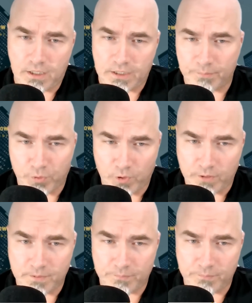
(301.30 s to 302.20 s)

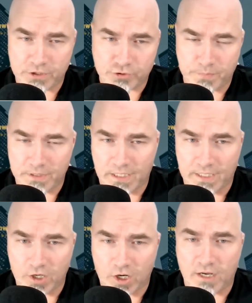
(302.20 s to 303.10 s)
unemployment because you'd be
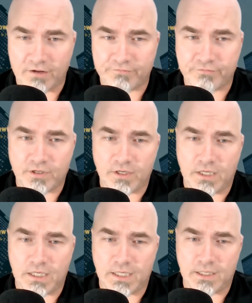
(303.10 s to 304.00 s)
laid off.
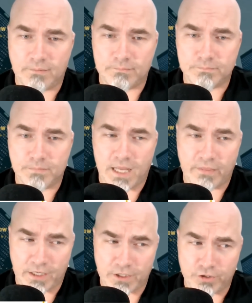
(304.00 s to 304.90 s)

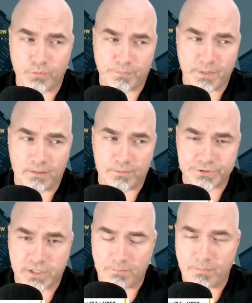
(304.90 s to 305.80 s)
And then you would be able
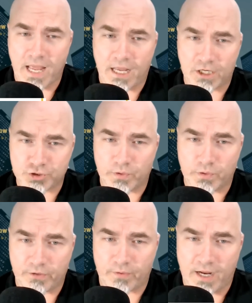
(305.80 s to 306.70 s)
to come back
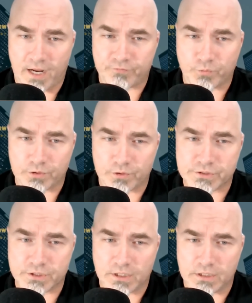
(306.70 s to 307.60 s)
shortly there
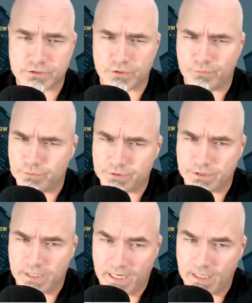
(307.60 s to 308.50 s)
afterwards. So
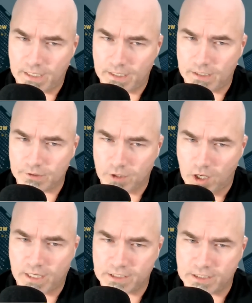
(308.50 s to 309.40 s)
the
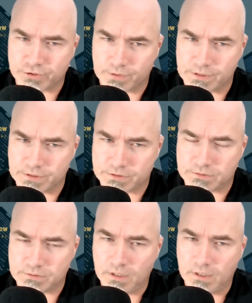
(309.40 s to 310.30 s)
long answer is,